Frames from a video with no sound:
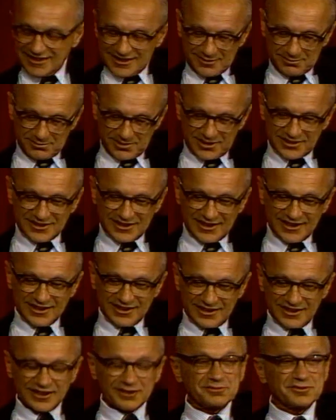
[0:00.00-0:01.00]
But I
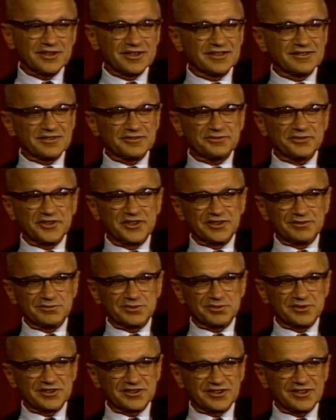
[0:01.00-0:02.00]
think one of the freedoms
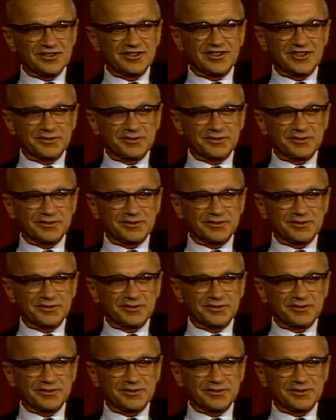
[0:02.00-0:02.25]
we still ought